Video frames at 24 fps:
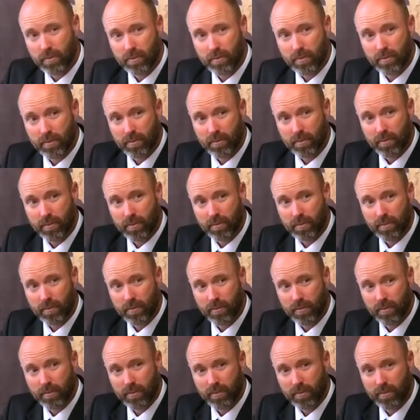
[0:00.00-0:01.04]
Amen.
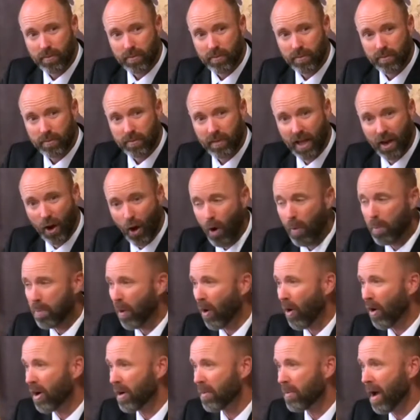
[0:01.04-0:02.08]
That whole
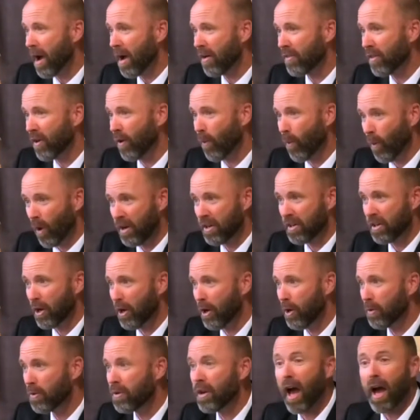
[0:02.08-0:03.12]
part about the one
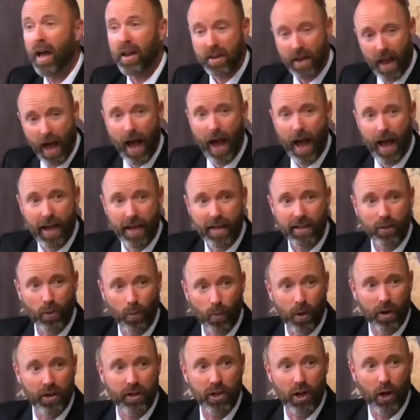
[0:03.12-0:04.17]
goat not dying, the
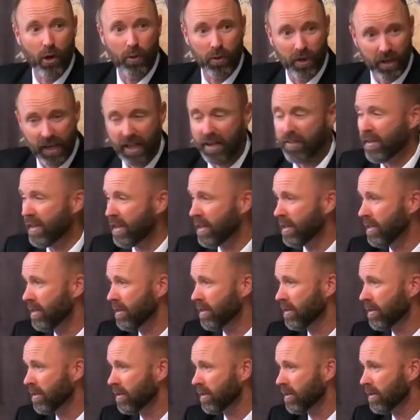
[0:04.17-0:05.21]
one goat living,
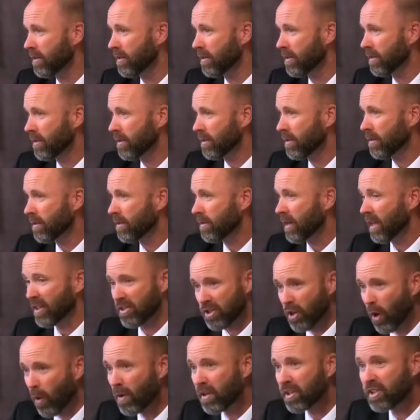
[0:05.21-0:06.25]
that's
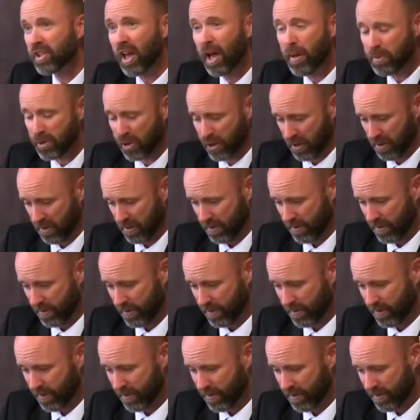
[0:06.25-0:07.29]
no exception.
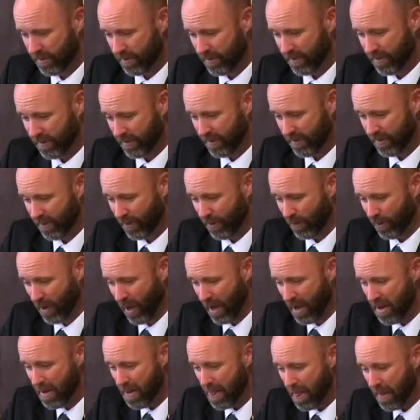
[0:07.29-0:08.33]

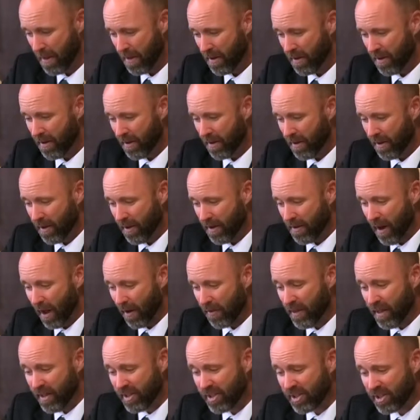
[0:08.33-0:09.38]
Okay? Now,
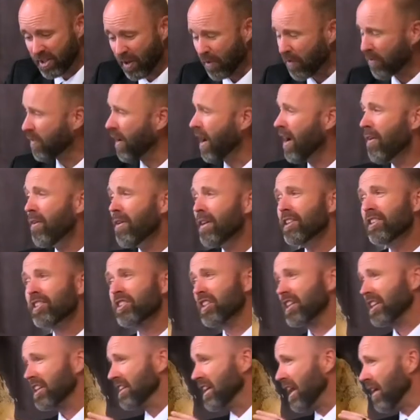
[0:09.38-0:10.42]
this is a very
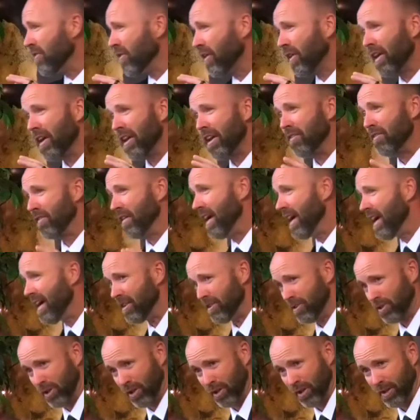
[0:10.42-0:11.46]
significant
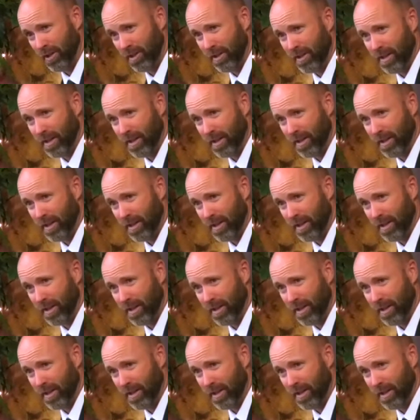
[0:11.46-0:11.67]
event.